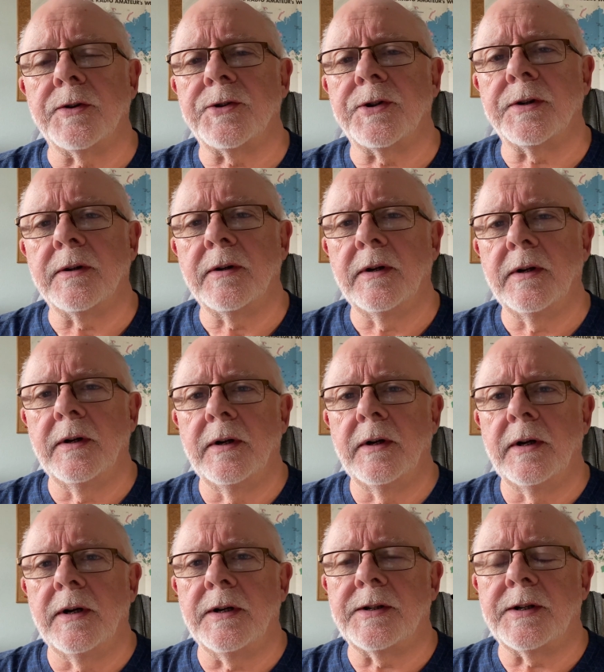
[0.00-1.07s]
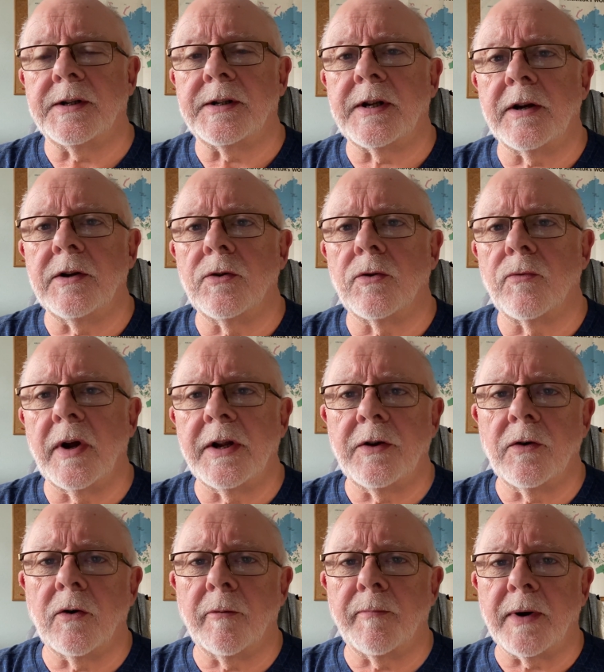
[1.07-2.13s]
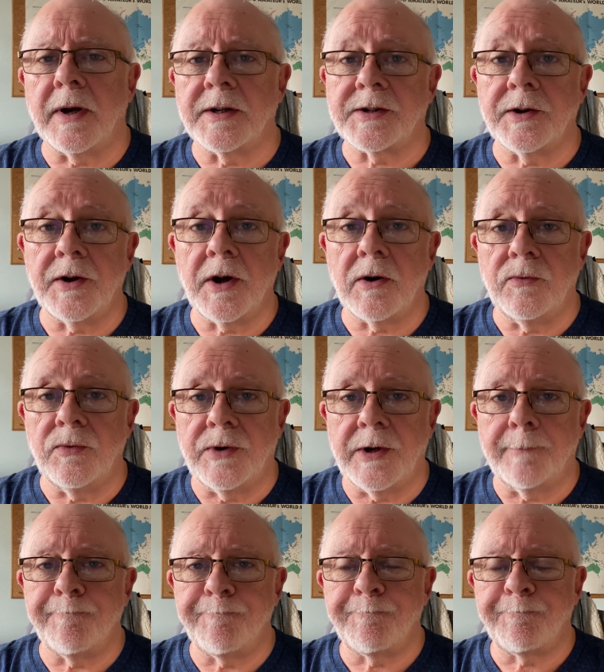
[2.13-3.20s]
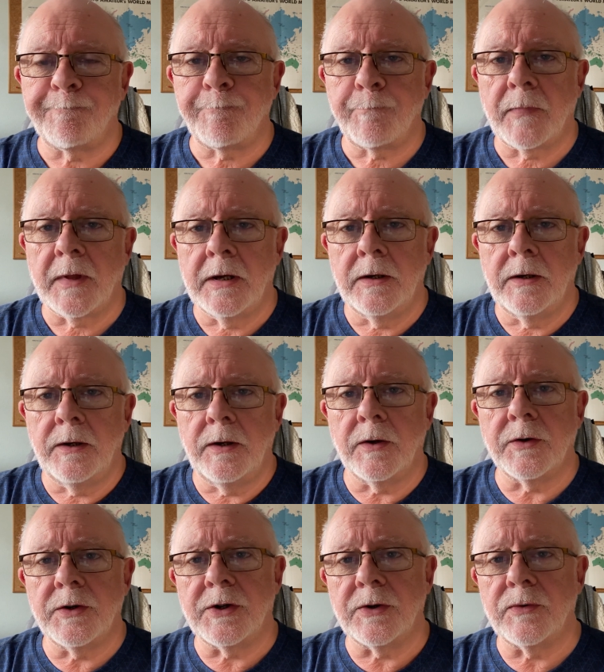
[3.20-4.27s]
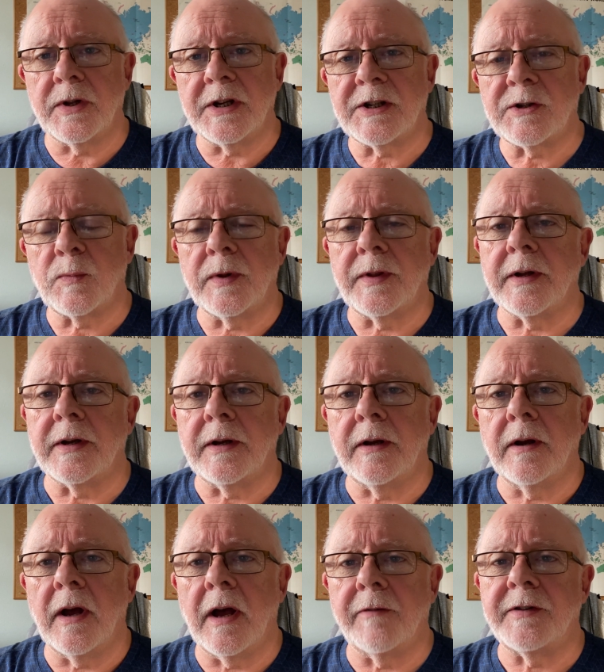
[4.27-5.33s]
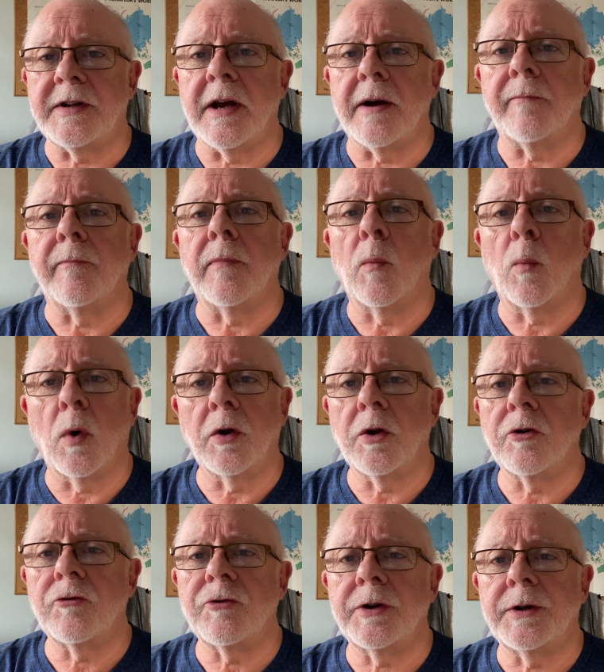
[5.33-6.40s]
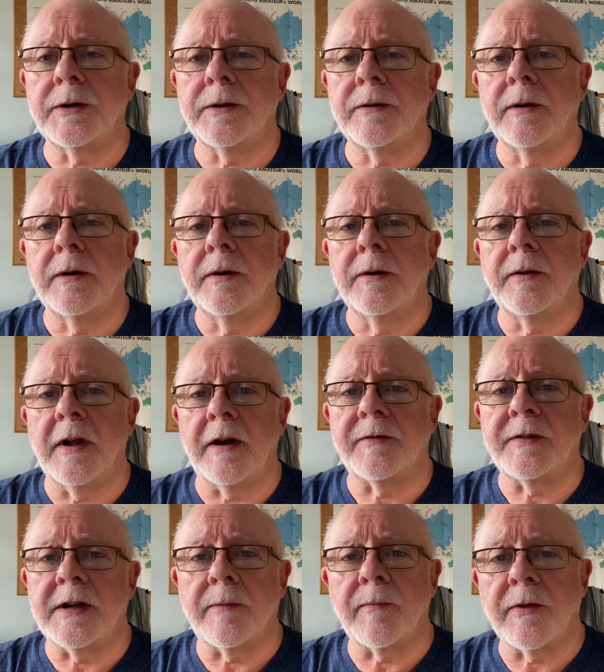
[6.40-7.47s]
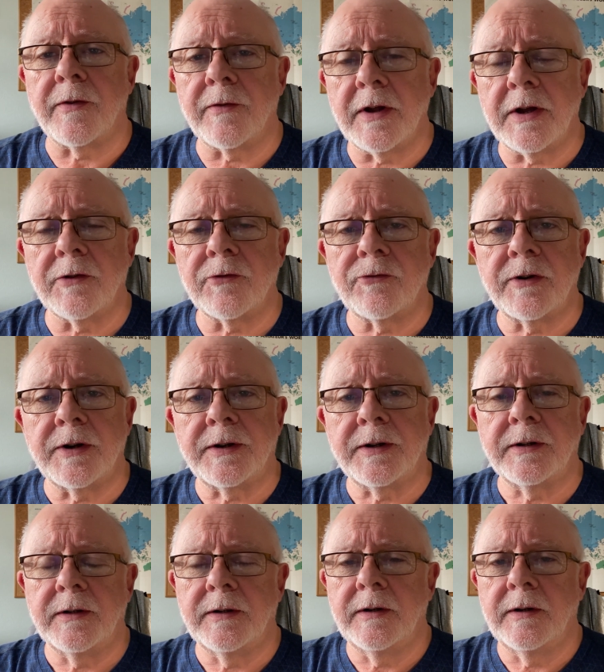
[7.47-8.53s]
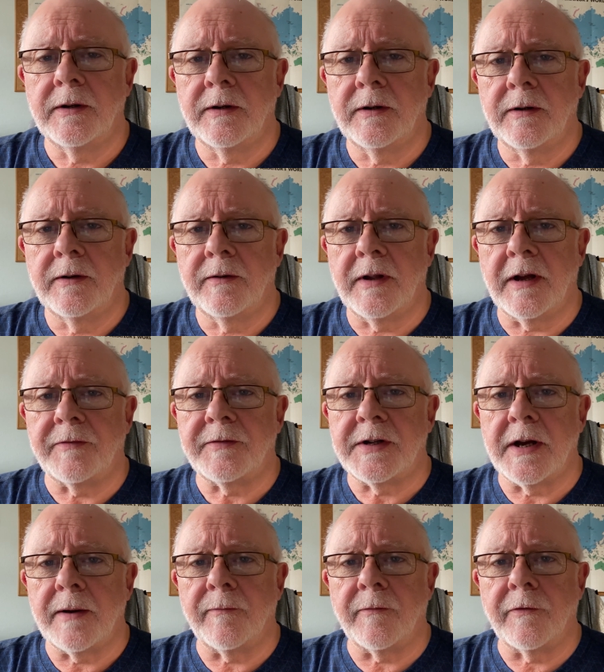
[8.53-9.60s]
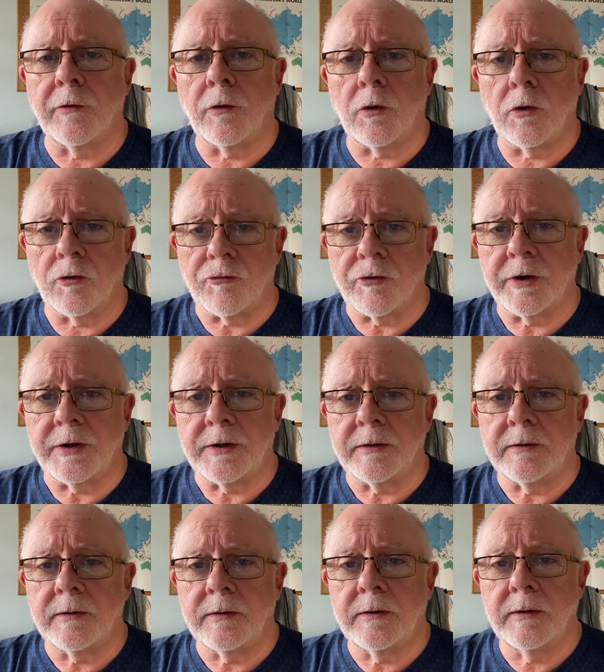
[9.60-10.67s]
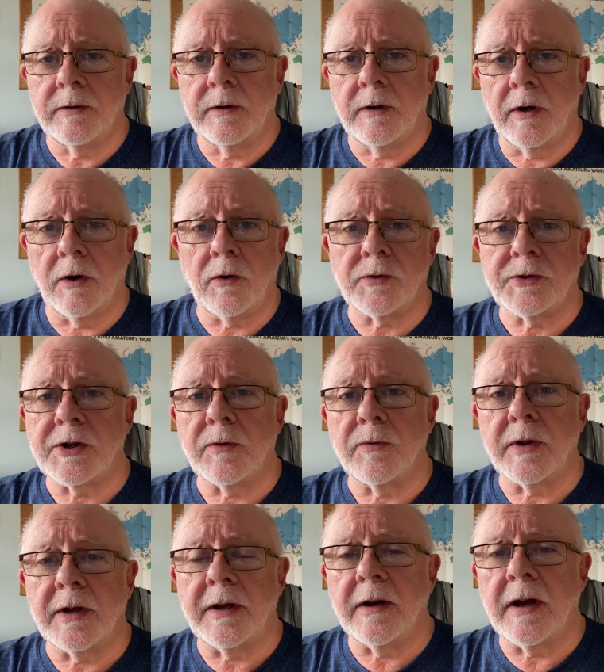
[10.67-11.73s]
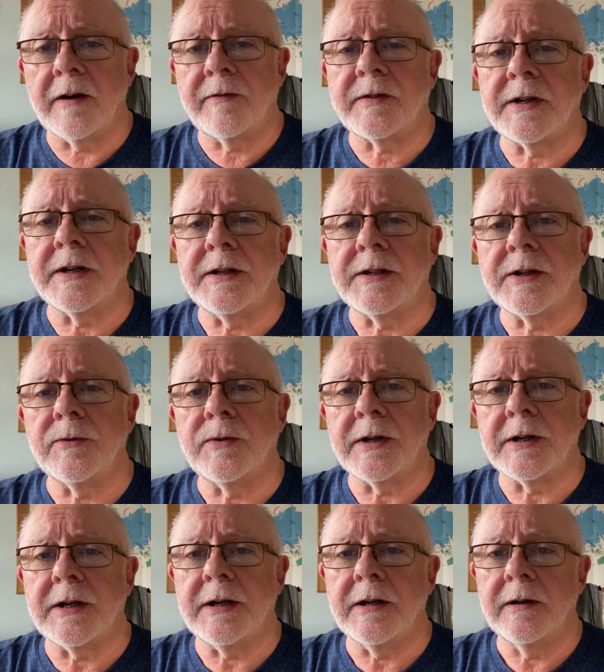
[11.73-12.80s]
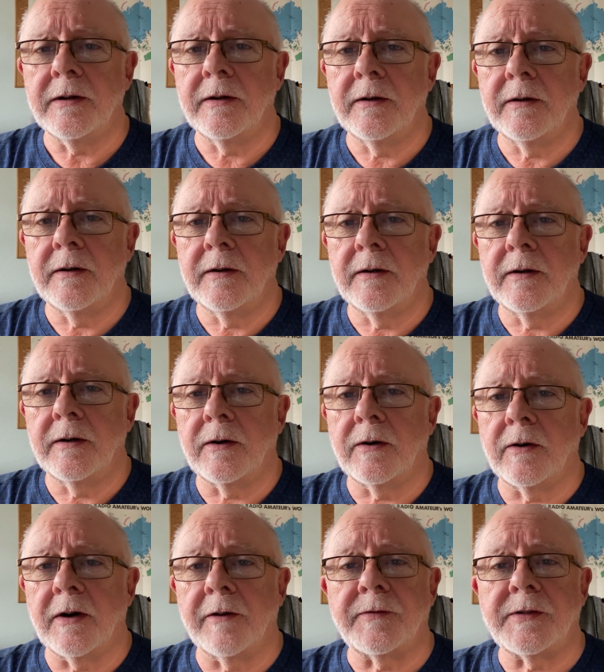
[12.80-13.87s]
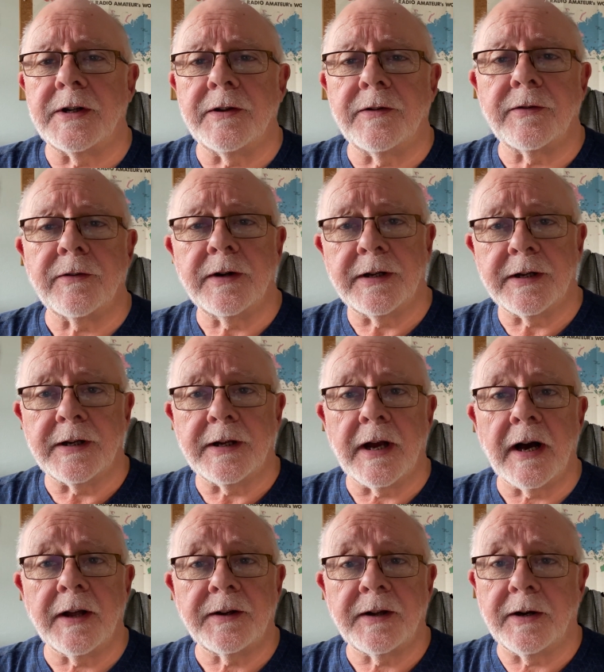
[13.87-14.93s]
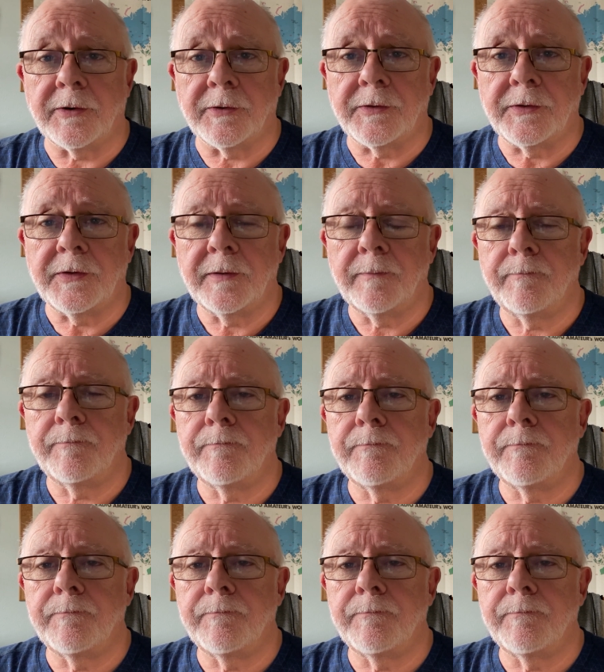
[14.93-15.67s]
Fusion is to set your radio up as a node. You can do this with the FTM 100, the FTM 300, the FTM 400, and also the FT2D or FT3D handhelds.